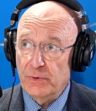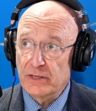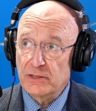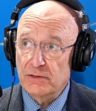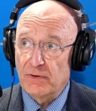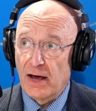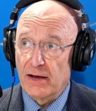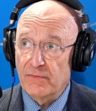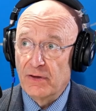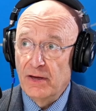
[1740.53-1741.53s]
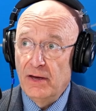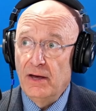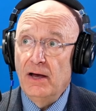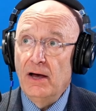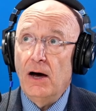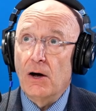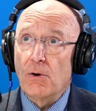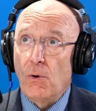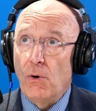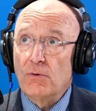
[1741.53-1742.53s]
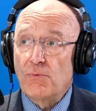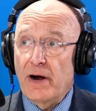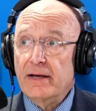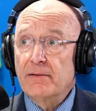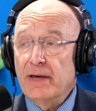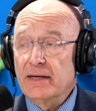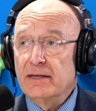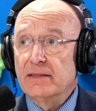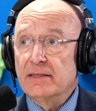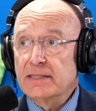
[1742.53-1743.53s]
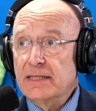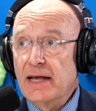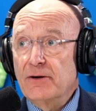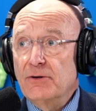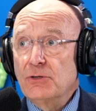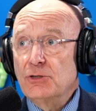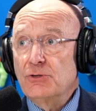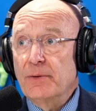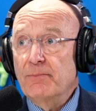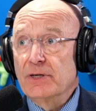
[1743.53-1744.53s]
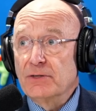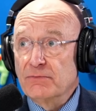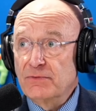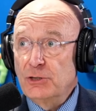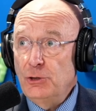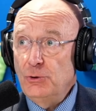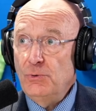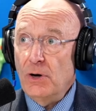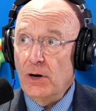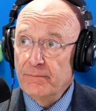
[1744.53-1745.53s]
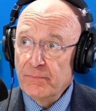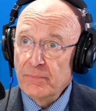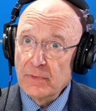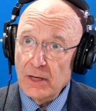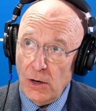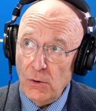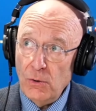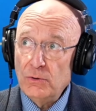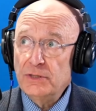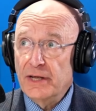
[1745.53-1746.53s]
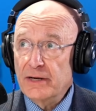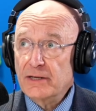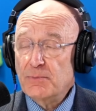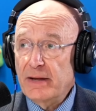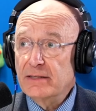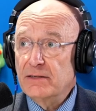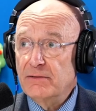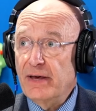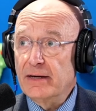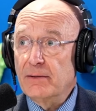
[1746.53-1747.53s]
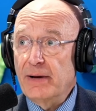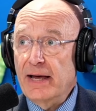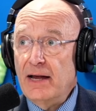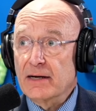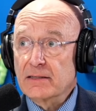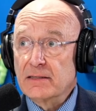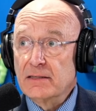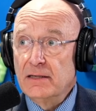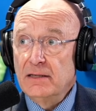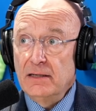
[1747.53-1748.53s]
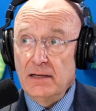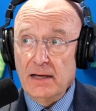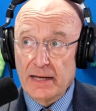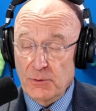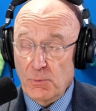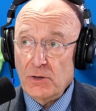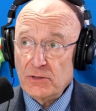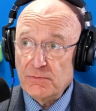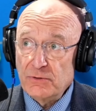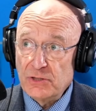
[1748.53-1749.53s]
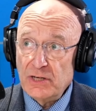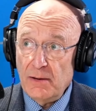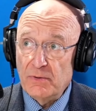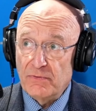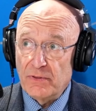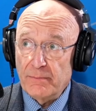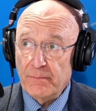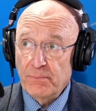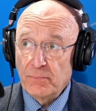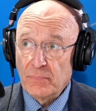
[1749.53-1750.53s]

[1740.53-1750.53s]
weeks of life are all recommended the standard treatment of two old, inexpensive antibiotics. Mm-hmm. And it works for some of them.